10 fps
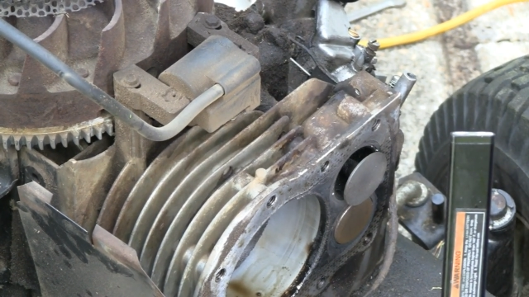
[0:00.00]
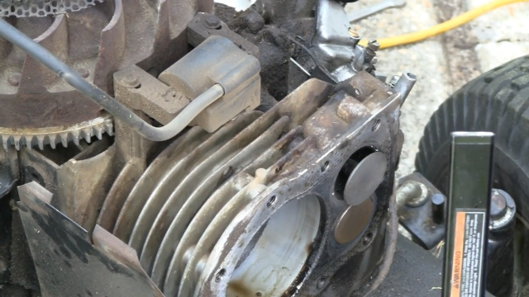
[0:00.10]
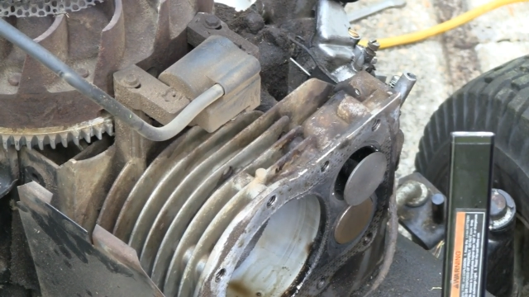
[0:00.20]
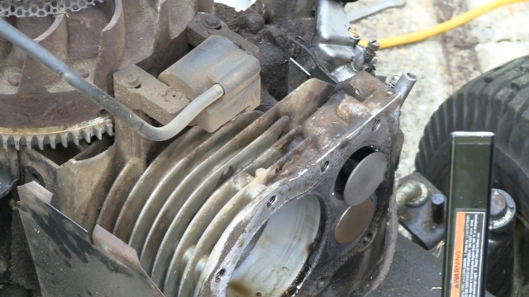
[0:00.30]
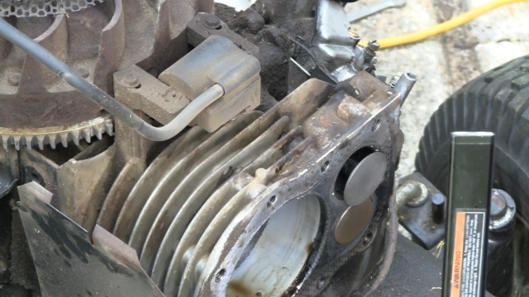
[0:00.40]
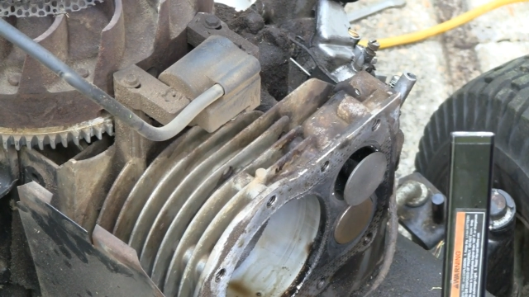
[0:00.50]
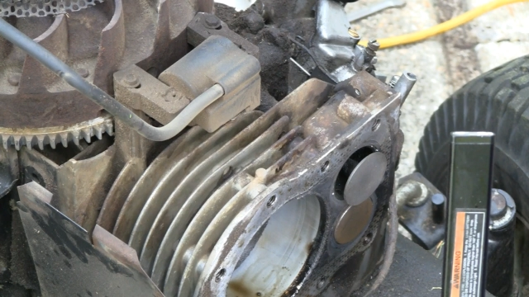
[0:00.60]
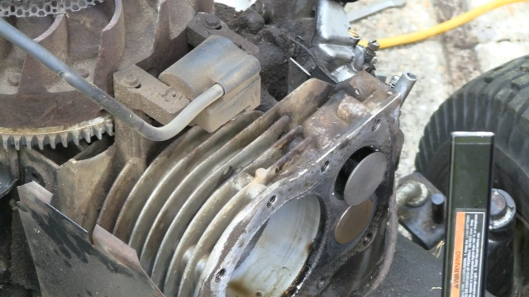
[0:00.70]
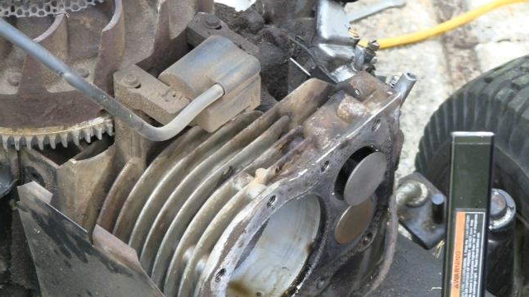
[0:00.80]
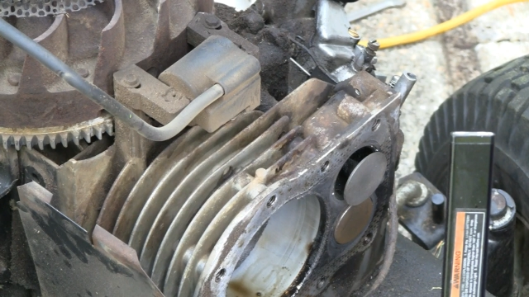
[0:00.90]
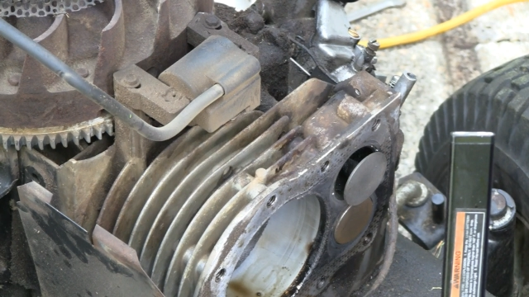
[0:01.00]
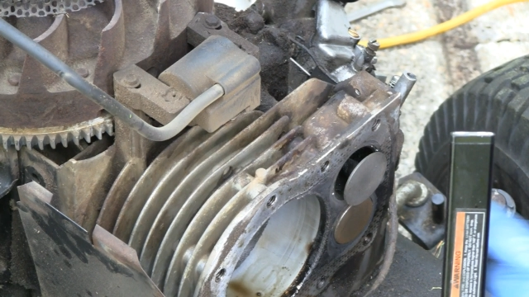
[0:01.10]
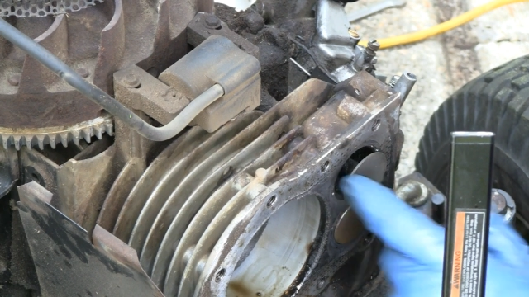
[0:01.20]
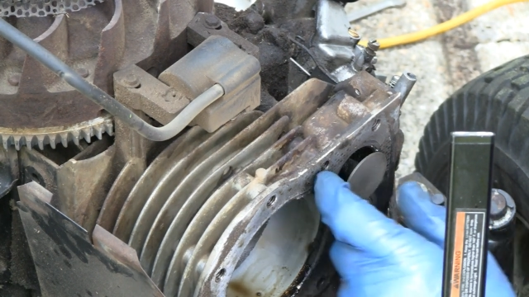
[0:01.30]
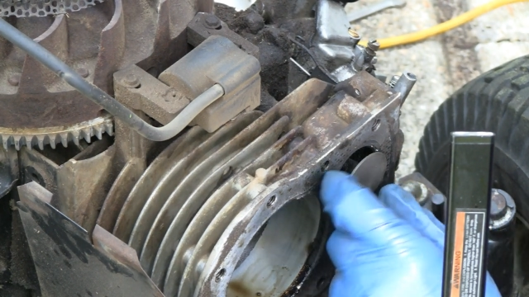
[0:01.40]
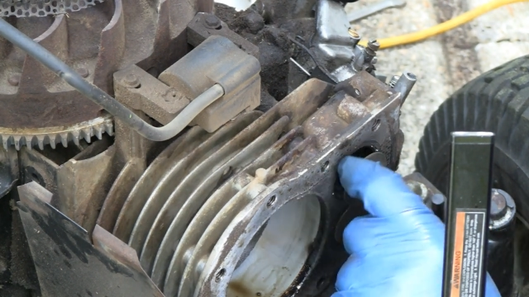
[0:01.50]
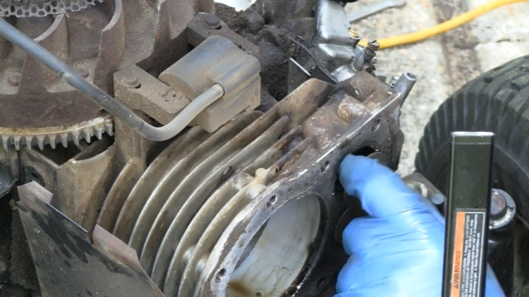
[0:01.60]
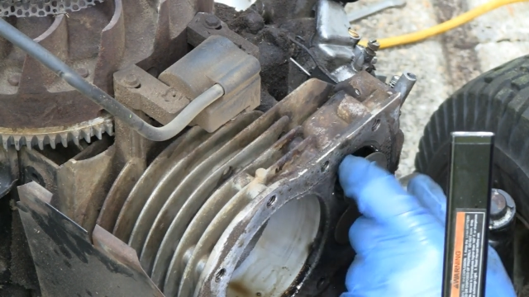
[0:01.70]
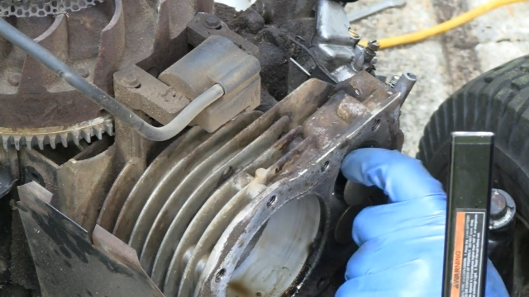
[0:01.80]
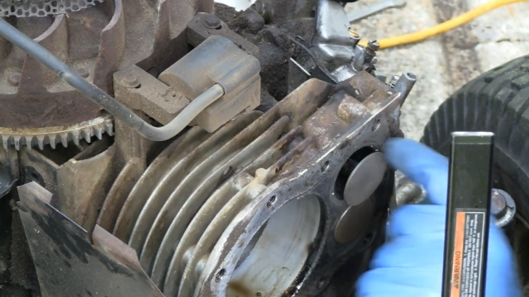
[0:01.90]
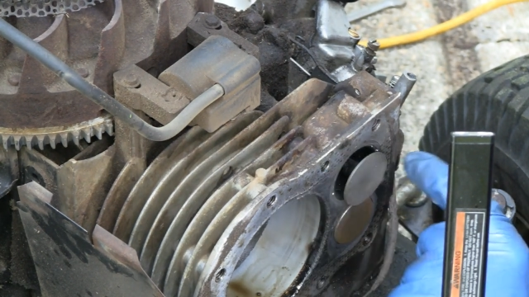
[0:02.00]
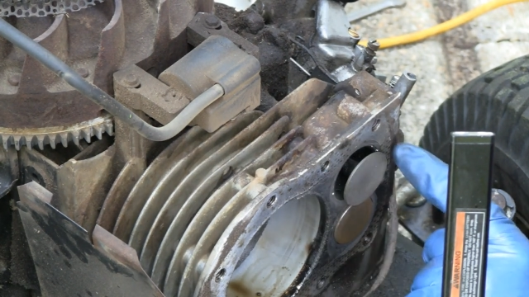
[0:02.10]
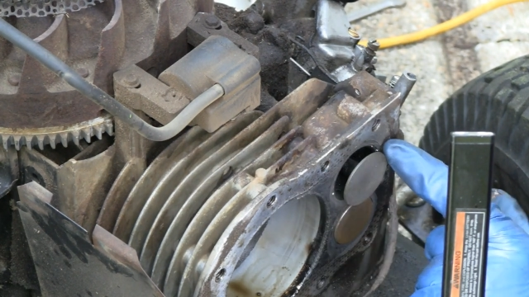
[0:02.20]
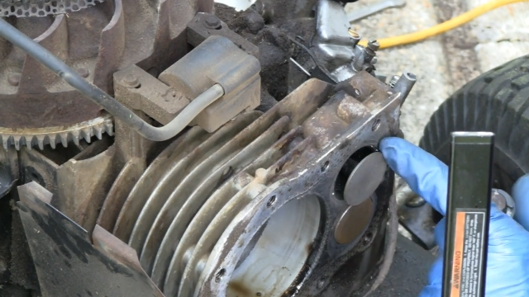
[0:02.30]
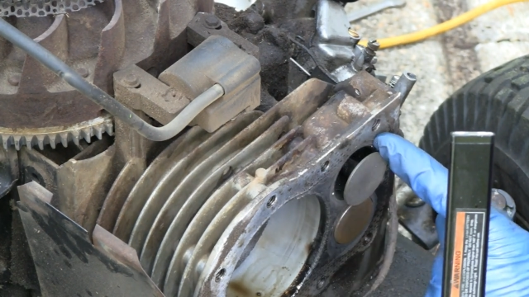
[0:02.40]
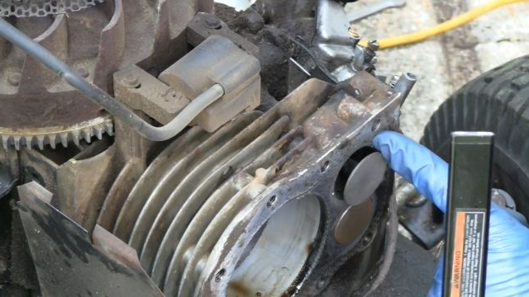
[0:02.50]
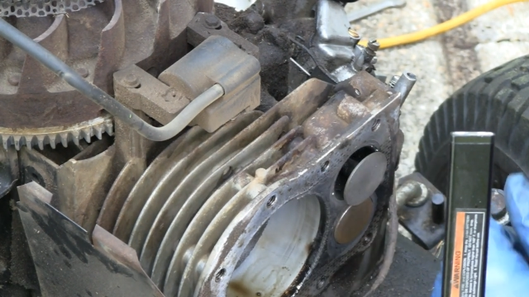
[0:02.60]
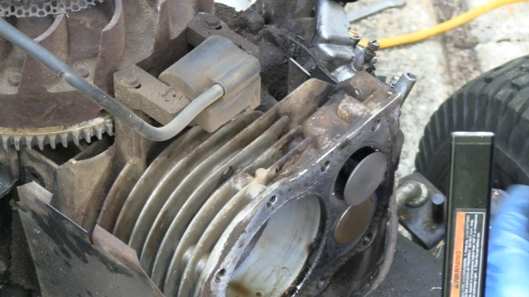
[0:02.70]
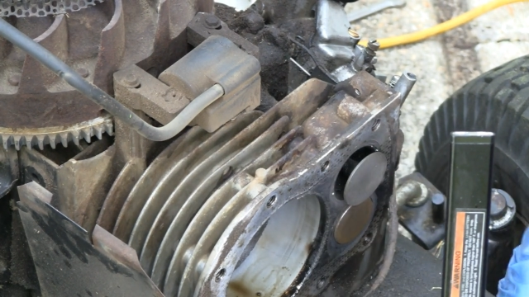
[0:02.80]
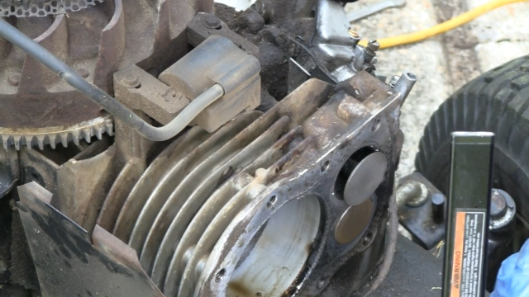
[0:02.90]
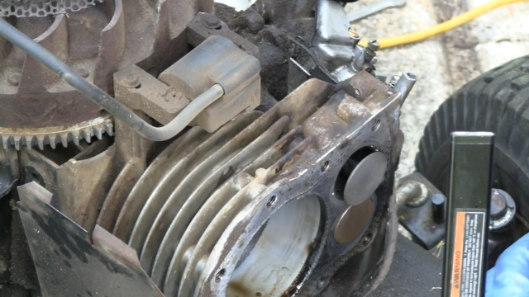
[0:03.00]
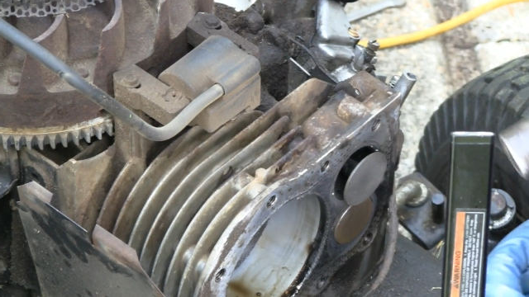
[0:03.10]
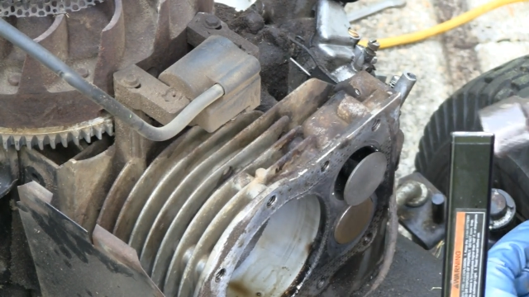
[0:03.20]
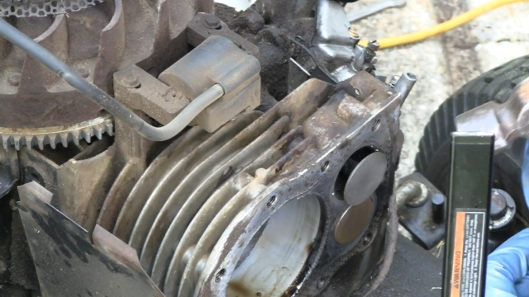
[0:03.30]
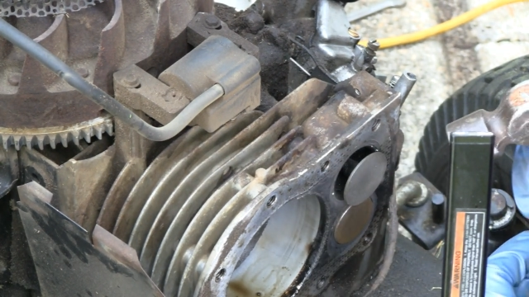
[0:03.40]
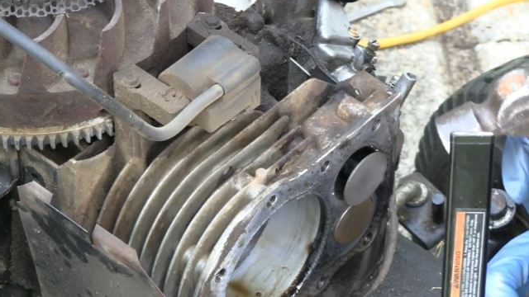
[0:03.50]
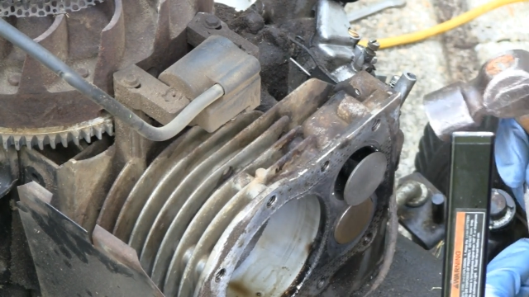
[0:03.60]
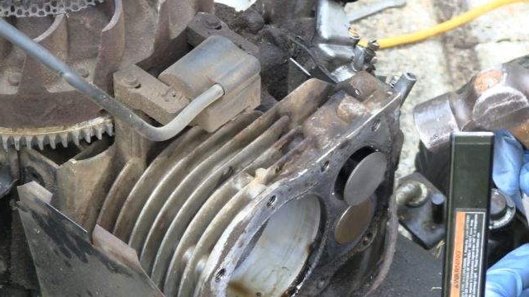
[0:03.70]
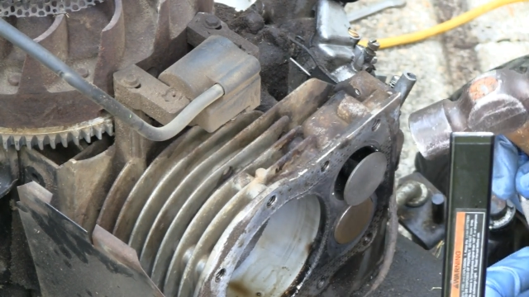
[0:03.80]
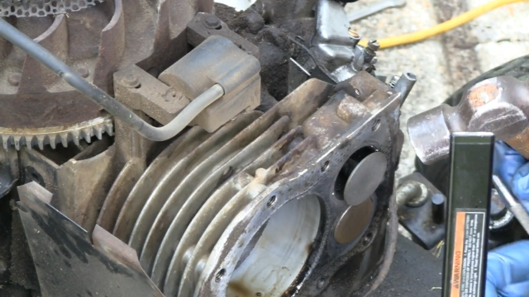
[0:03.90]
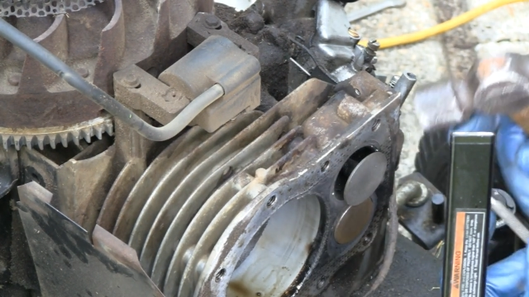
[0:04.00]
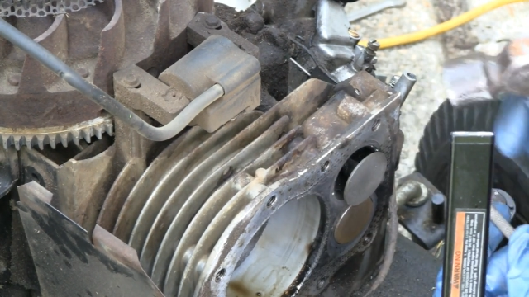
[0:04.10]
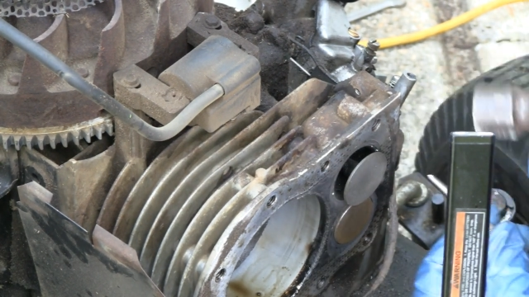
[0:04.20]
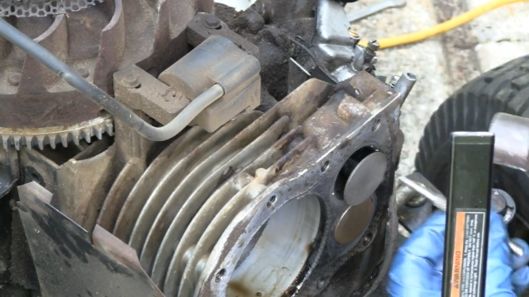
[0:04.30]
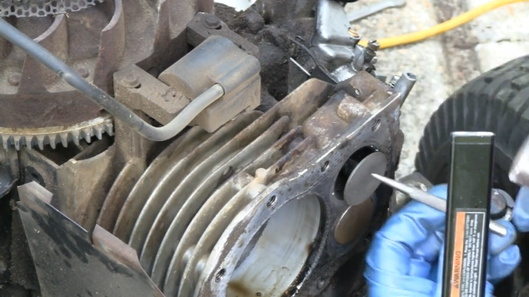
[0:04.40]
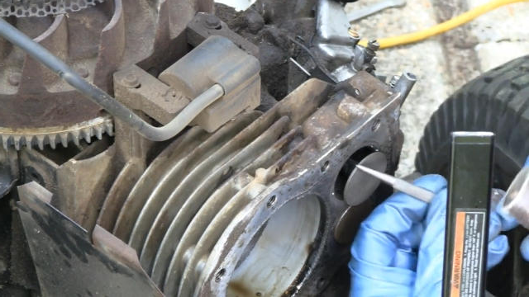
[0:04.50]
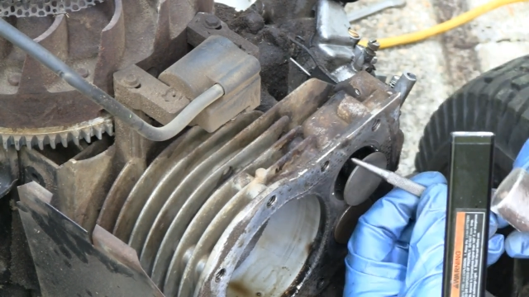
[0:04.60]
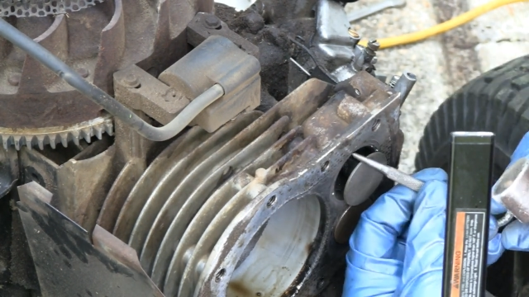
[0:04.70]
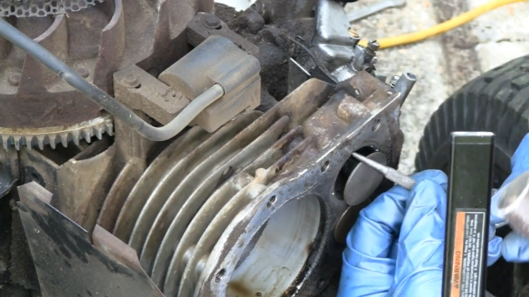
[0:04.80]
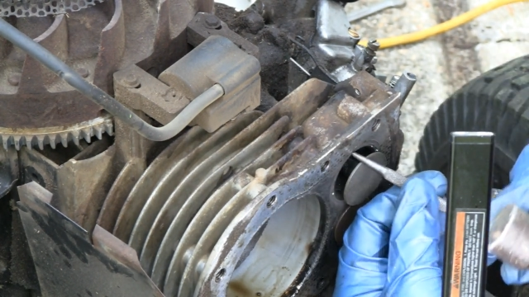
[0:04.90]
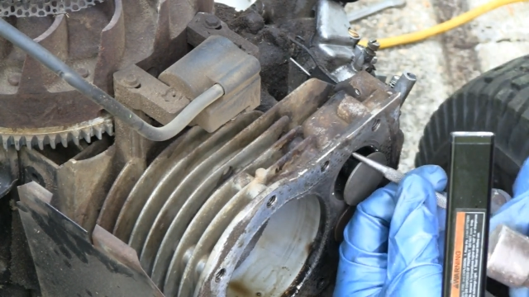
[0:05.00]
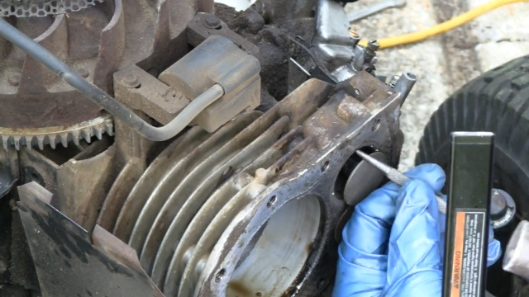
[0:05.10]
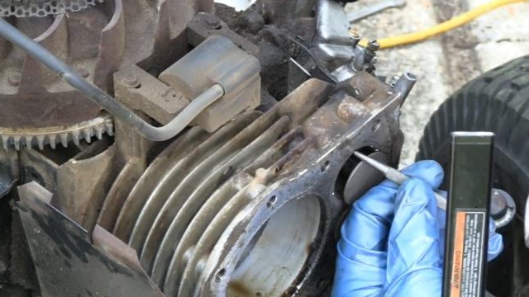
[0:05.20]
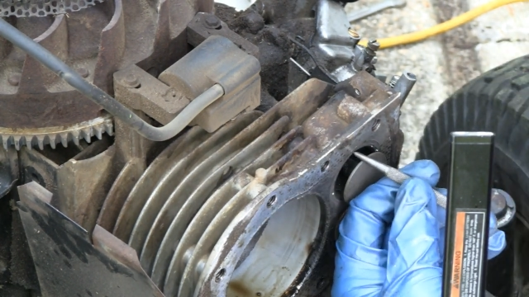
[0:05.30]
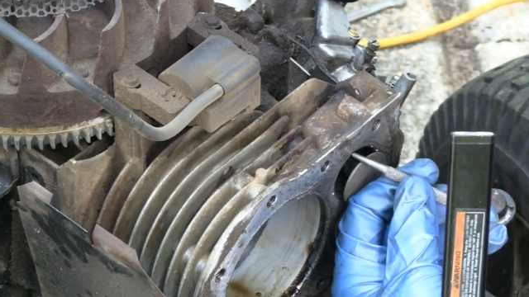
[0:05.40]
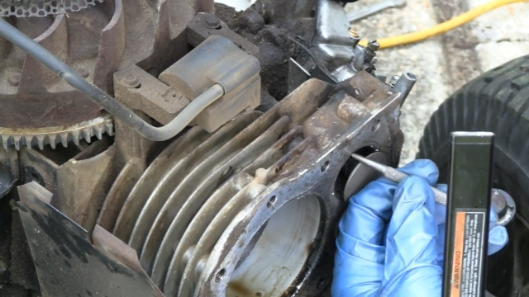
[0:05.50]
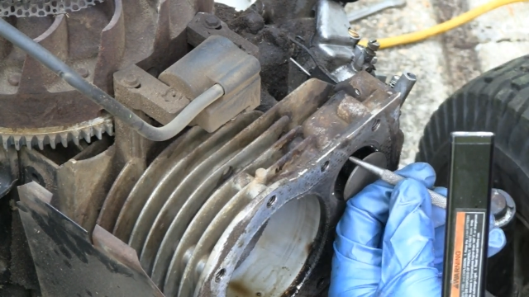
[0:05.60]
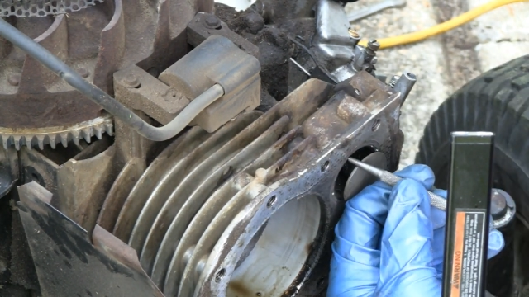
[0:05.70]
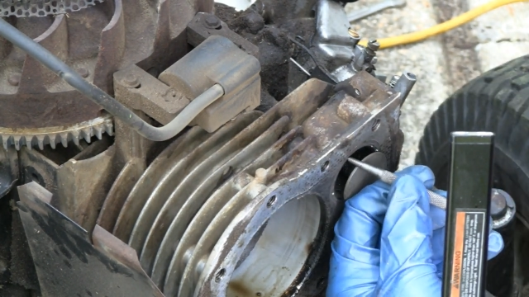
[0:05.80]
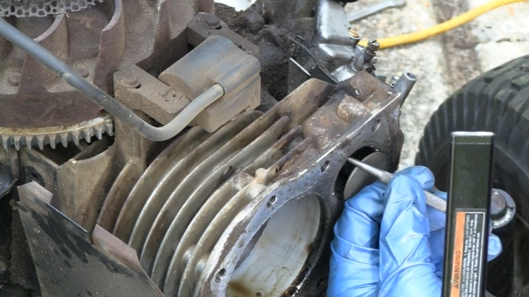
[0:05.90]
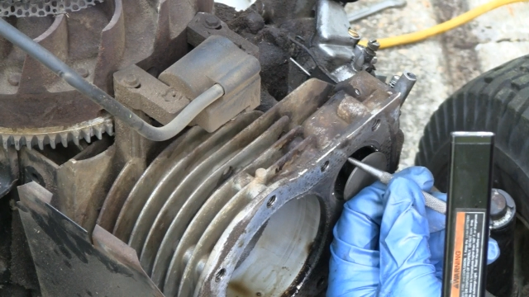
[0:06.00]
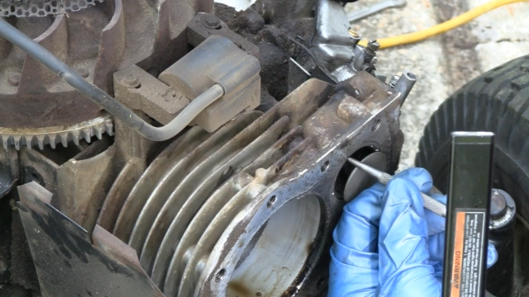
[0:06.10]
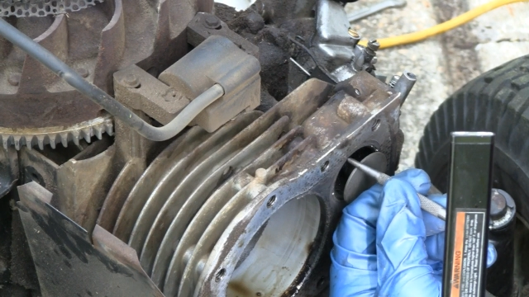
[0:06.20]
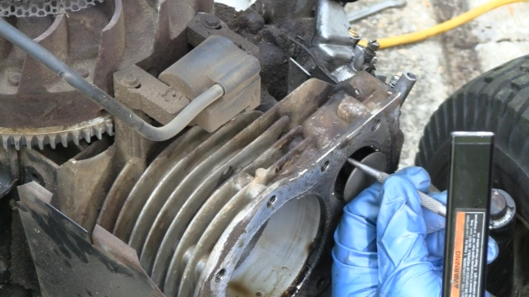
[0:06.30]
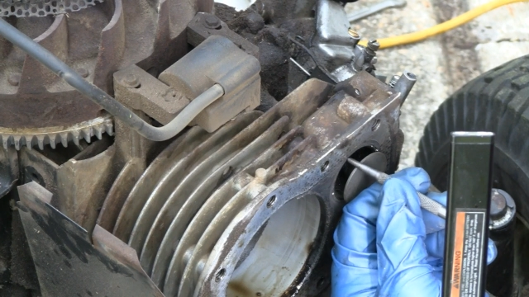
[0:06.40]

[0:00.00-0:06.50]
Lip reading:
Nobody's mouth can be seen.